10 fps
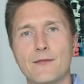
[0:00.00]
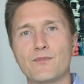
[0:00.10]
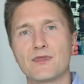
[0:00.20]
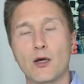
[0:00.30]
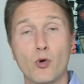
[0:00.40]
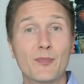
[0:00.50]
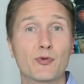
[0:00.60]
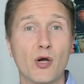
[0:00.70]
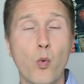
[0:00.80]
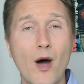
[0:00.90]
will be
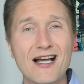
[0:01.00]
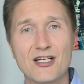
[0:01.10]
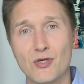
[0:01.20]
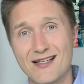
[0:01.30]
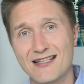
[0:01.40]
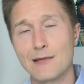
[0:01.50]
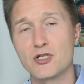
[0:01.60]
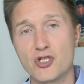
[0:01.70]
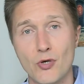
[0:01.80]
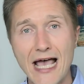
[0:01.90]
required to
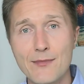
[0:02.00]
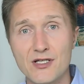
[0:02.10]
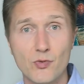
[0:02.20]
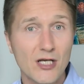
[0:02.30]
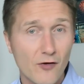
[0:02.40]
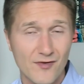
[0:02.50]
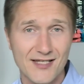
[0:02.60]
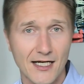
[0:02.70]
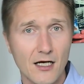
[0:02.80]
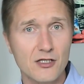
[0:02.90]
establish new habits, we know from
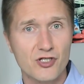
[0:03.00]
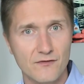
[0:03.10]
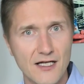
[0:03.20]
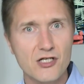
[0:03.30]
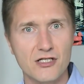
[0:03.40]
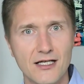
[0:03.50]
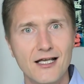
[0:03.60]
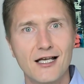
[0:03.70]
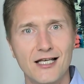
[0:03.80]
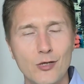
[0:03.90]
psychology eventually
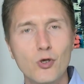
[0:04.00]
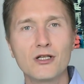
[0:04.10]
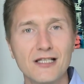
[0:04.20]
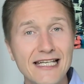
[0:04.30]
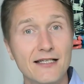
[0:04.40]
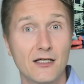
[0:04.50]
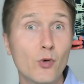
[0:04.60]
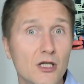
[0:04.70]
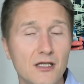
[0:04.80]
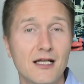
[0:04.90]
it
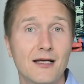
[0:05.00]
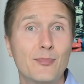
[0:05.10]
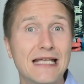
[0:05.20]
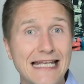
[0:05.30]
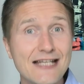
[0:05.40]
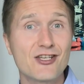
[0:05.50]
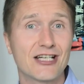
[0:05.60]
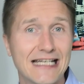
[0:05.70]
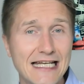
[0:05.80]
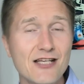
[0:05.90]
will be easier
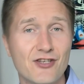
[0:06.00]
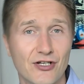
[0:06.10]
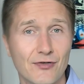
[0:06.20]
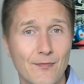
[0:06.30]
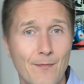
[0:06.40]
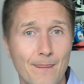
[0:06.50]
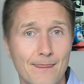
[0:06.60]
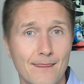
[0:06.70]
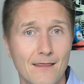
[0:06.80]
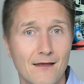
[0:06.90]
and easier.
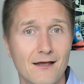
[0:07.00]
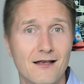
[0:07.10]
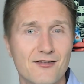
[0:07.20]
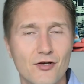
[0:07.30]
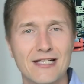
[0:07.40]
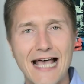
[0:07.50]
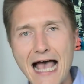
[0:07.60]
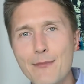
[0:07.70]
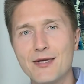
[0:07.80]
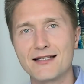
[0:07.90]
So the
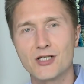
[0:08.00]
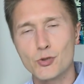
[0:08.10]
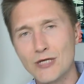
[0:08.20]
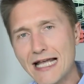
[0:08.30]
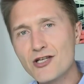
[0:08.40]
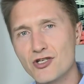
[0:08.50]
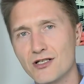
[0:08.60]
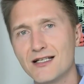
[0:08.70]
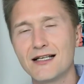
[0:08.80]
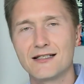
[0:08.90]
habit creation,
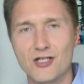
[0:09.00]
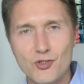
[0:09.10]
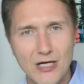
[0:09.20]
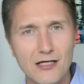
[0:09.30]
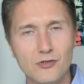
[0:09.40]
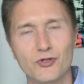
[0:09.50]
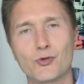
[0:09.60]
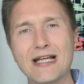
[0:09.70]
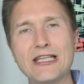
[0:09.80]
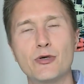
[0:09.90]
the struggle to
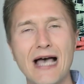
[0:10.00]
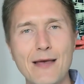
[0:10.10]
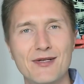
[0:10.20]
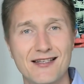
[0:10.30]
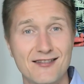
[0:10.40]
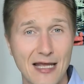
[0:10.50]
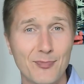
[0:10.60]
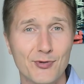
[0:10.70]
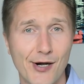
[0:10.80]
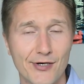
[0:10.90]
create new habits is
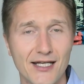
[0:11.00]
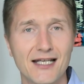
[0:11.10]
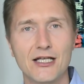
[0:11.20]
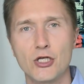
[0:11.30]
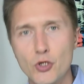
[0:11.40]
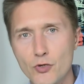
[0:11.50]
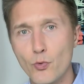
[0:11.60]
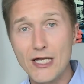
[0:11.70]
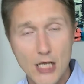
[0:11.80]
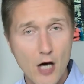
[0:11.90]
temporary.
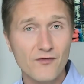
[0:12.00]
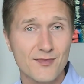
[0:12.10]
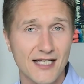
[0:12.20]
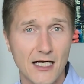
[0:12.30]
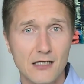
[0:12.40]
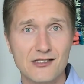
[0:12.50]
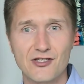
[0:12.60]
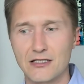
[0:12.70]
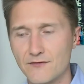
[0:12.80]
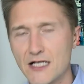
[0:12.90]
We know from psychology
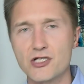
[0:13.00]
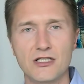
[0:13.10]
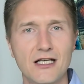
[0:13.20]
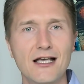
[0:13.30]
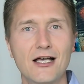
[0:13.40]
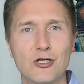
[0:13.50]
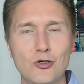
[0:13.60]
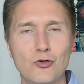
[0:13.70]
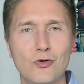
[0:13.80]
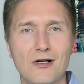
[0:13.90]
that eventually
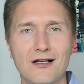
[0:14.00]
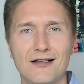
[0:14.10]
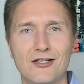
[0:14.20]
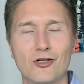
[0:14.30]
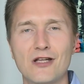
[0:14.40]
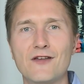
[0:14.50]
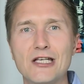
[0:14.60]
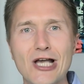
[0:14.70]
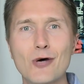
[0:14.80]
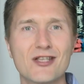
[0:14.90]
you don't even
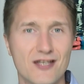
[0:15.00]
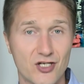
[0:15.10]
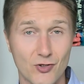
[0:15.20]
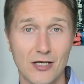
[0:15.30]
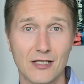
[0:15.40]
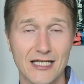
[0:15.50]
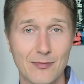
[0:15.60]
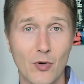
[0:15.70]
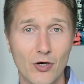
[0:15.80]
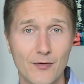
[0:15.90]
notice the struggle
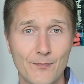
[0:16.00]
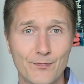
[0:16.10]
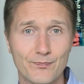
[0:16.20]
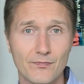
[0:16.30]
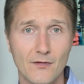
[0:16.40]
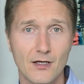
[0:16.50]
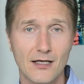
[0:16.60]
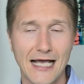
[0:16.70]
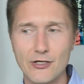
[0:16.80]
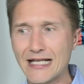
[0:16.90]
anymore.
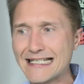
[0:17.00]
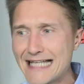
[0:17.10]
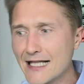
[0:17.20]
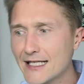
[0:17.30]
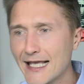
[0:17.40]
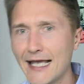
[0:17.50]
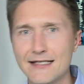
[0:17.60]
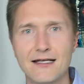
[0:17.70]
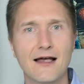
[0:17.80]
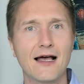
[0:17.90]
And you can
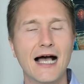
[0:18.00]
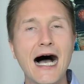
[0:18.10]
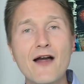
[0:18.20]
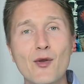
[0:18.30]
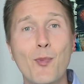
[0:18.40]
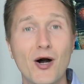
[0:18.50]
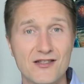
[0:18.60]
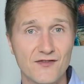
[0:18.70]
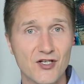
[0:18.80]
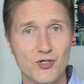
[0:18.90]
delegate other parts
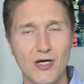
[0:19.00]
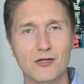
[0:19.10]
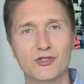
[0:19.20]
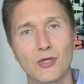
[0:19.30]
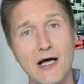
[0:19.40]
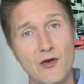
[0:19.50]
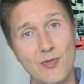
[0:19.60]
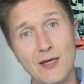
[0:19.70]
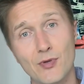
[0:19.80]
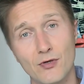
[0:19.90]
of the struggle to other
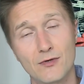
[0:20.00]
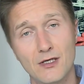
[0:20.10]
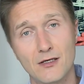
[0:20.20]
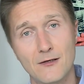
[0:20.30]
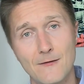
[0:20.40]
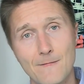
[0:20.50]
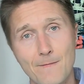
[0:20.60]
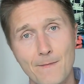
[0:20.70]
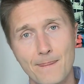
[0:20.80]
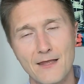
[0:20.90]
people.
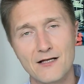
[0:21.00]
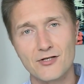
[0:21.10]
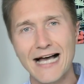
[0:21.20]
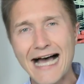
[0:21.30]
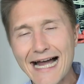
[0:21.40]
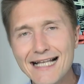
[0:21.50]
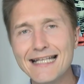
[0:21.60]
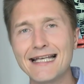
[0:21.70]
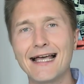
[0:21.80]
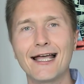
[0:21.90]
So I
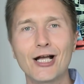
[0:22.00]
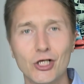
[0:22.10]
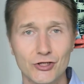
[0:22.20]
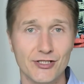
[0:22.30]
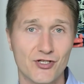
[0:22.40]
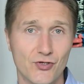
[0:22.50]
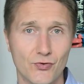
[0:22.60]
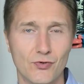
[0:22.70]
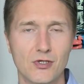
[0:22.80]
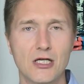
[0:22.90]
highly encourage
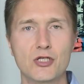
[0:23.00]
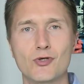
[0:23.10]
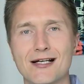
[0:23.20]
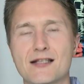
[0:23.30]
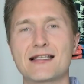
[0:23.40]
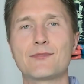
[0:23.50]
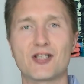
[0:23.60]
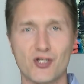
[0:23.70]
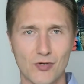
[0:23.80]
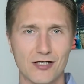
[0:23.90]
you to accept the
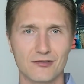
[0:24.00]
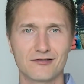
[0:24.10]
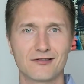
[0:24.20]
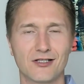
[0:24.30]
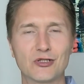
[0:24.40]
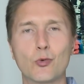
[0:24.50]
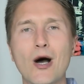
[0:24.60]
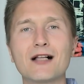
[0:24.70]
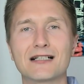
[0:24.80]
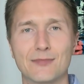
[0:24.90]
struggle, to
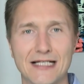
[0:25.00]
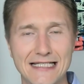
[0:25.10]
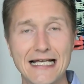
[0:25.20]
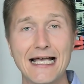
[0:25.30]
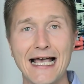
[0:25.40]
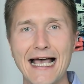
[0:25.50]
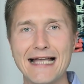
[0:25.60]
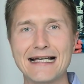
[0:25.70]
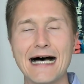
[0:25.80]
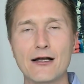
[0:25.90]
welcome it. And
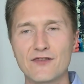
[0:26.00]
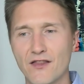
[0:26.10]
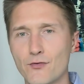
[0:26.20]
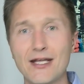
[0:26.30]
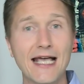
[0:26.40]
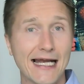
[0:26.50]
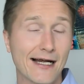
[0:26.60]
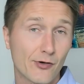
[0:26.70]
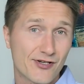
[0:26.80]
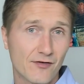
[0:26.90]
out of the 3
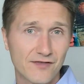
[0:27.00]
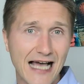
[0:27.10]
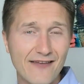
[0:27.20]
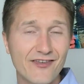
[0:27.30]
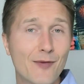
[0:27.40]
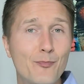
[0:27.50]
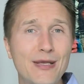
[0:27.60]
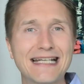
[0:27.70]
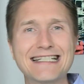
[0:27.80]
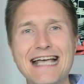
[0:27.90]
categories of life,
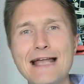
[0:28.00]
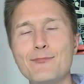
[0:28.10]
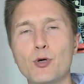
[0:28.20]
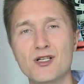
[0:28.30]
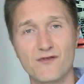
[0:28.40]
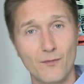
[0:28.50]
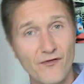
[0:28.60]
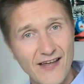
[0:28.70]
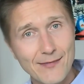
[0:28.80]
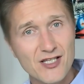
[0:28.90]
pick 10 books from
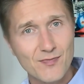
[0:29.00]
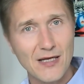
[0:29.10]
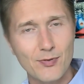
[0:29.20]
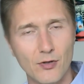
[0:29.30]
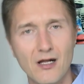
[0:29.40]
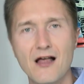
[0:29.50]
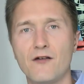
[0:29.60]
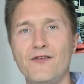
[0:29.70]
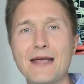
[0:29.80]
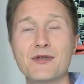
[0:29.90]
famous people,
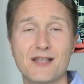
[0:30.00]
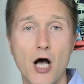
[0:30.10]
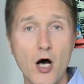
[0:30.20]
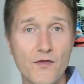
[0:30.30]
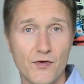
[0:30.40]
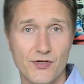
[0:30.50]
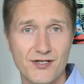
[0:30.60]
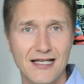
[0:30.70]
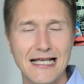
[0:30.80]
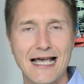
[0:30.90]
famous authors,
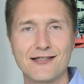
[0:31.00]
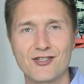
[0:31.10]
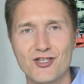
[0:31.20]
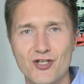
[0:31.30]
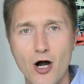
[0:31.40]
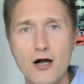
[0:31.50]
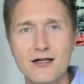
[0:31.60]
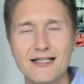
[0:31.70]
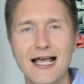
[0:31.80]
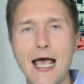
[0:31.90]
and start
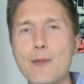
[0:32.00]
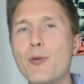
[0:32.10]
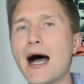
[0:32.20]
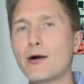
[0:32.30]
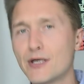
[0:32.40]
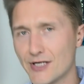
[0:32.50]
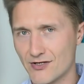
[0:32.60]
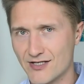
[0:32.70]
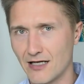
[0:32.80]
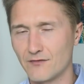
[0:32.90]
empowering
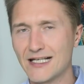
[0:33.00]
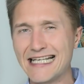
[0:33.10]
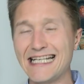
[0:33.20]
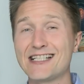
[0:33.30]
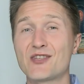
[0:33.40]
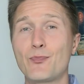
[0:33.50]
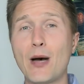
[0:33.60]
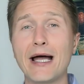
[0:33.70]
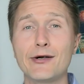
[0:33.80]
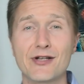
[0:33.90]
yourself,
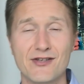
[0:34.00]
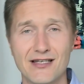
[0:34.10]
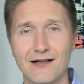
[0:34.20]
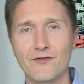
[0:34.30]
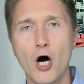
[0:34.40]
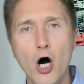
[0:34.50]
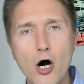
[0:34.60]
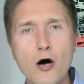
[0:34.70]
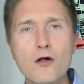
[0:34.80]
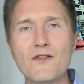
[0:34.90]
inspiring yourself
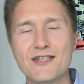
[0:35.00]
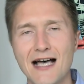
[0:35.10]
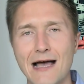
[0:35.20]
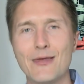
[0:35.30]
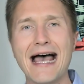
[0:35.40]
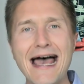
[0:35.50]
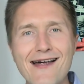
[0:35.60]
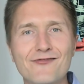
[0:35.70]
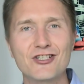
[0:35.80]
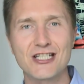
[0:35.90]
all the time,
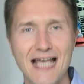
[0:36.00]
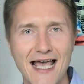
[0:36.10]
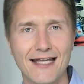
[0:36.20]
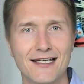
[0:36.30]
every day,